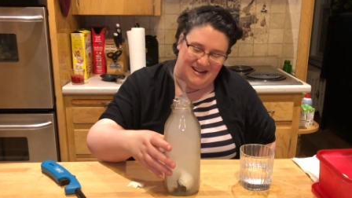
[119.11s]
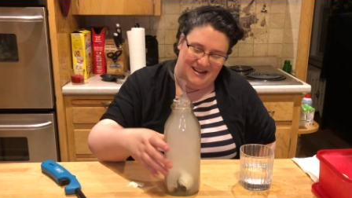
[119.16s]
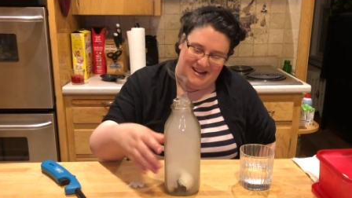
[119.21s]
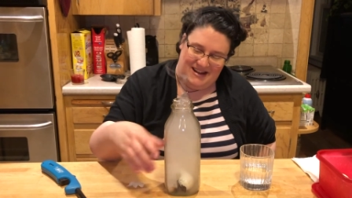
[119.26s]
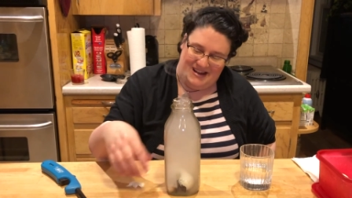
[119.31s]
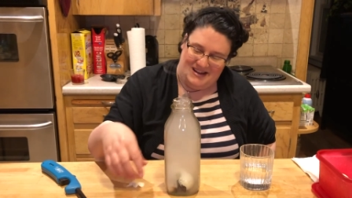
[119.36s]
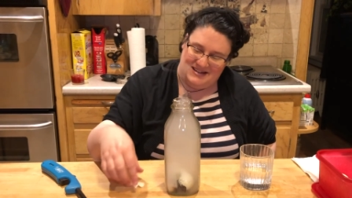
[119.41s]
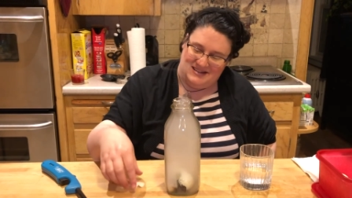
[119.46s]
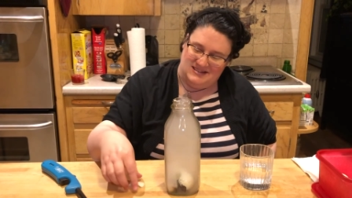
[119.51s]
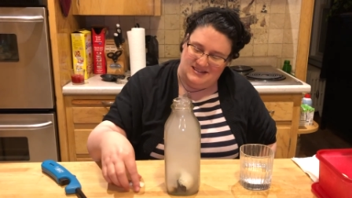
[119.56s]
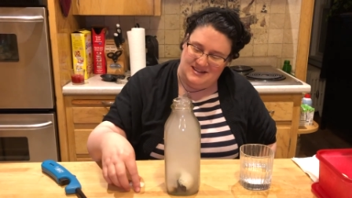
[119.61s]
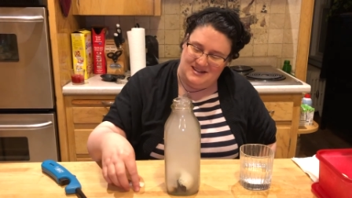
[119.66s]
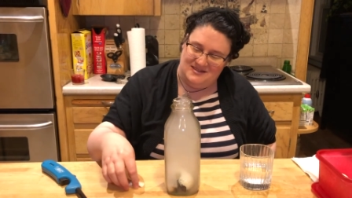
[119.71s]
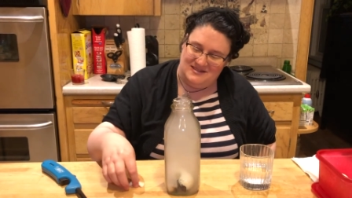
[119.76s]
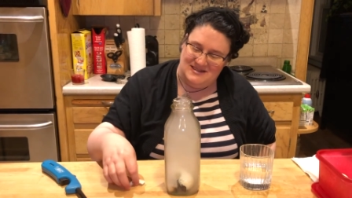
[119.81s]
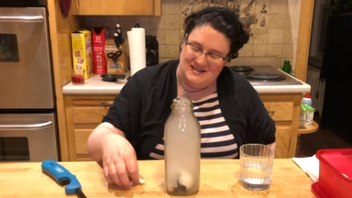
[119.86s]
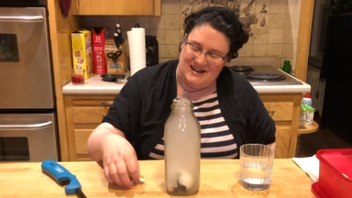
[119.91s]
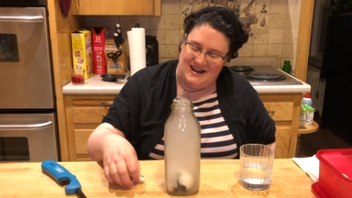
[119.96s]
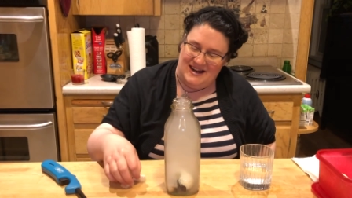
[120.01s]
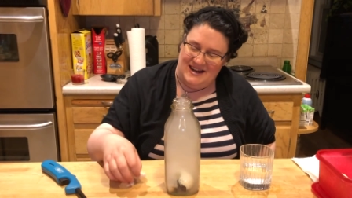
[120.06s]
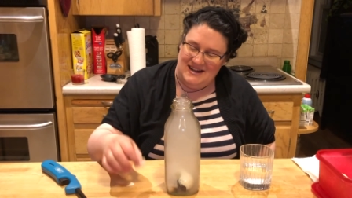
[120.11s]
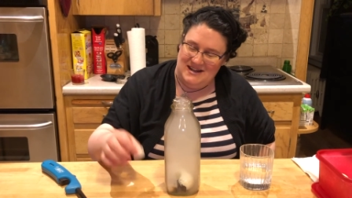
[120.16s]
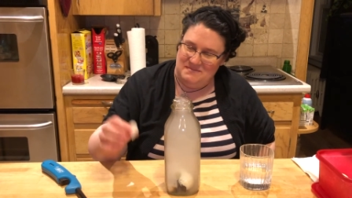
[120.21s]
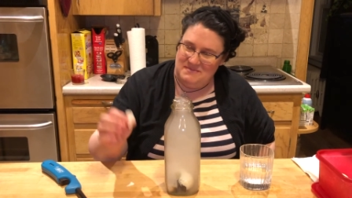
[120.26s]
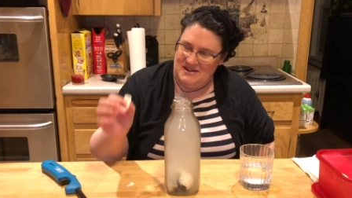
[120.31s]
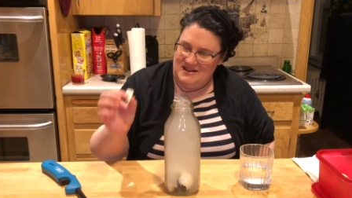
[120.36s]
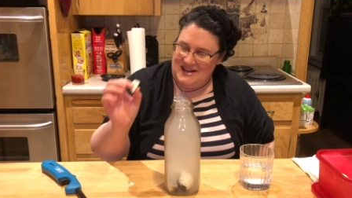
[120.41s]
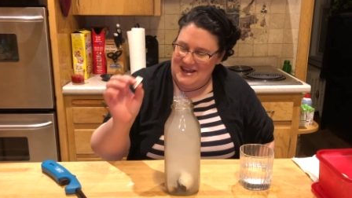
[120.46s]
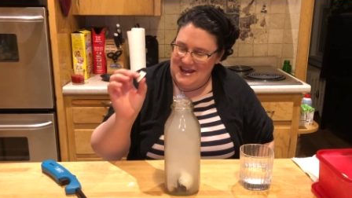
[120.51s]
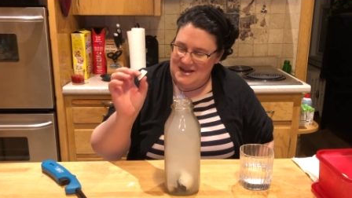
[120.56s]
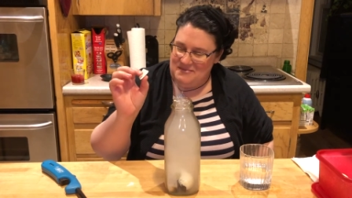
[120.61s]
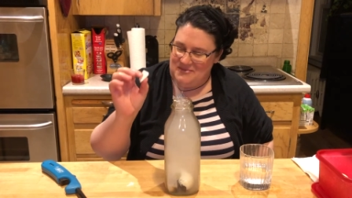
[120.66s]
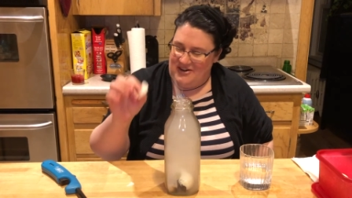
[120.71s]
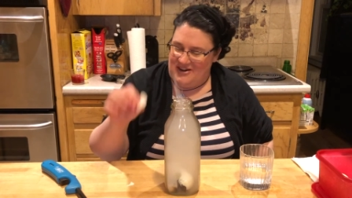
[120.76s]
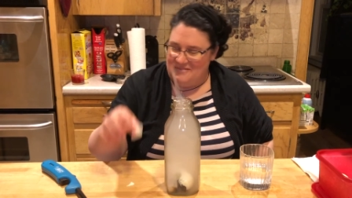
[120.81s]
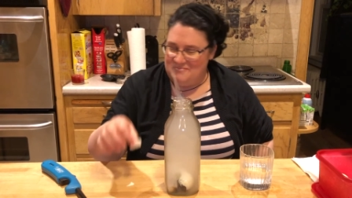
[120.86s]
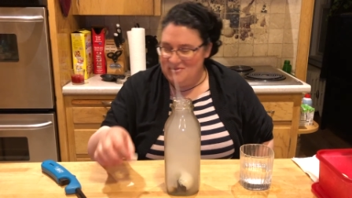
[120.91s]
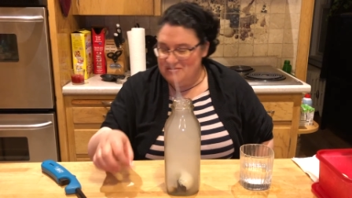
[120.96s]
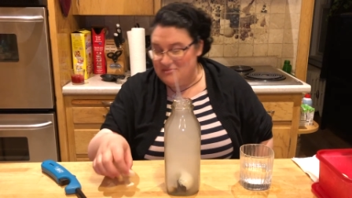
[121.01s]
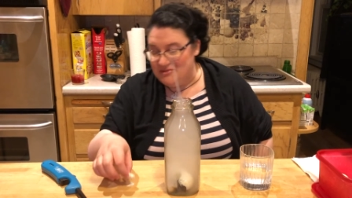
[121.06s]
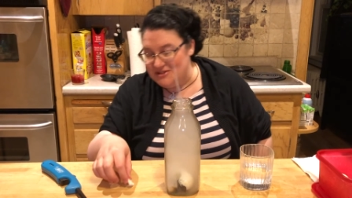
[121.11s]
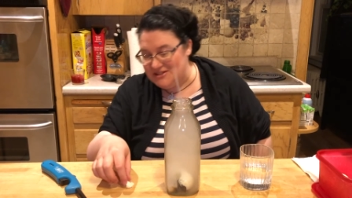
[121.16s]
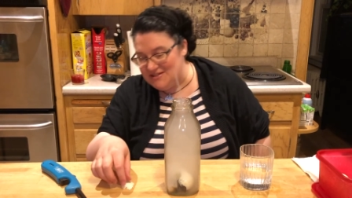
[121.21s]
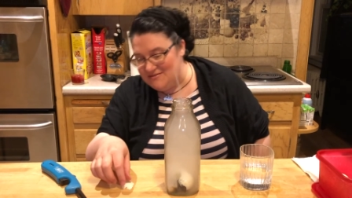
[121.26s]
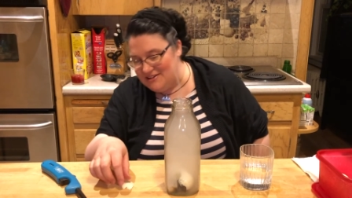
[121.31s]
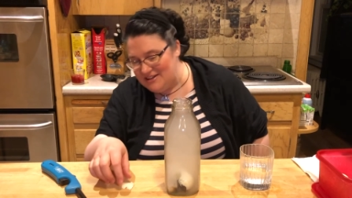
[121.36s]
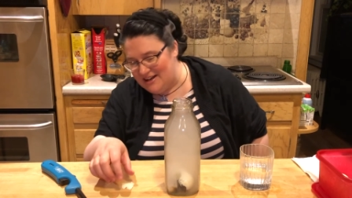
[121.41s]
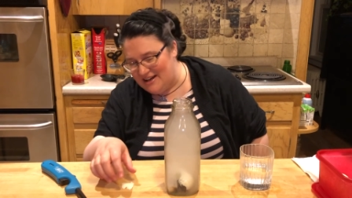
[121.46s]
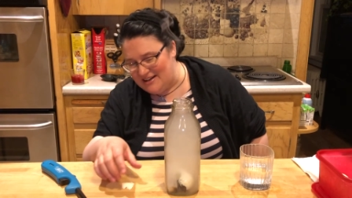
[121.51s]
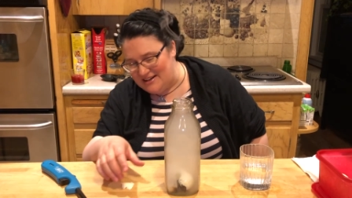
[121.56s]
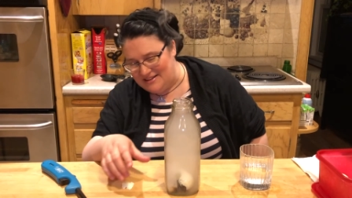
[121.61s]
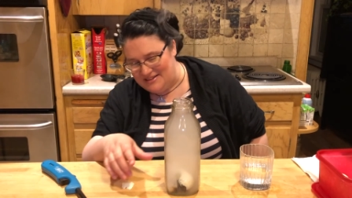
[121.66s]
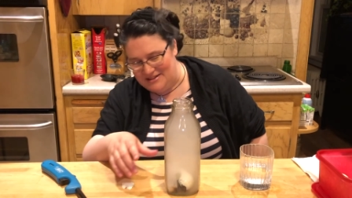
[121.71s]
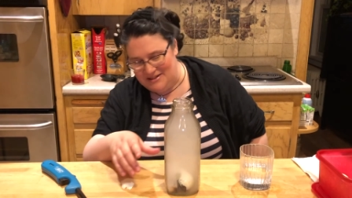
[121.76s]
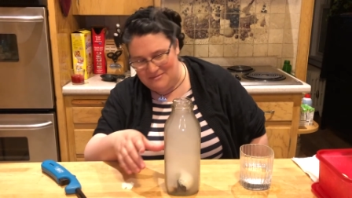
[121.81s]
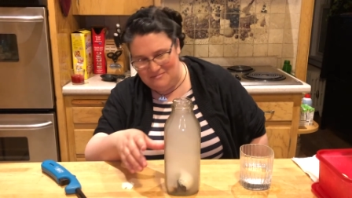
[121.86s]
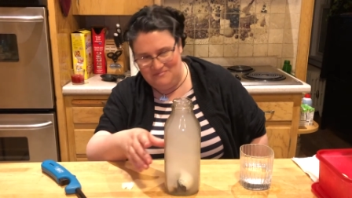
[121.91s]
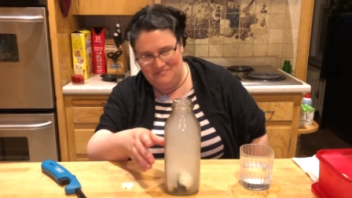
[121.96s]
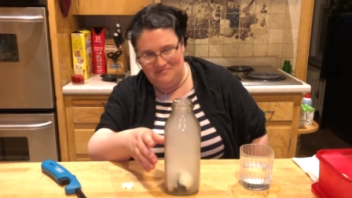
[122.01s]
And a little tiny bit came off, but most of it got in there.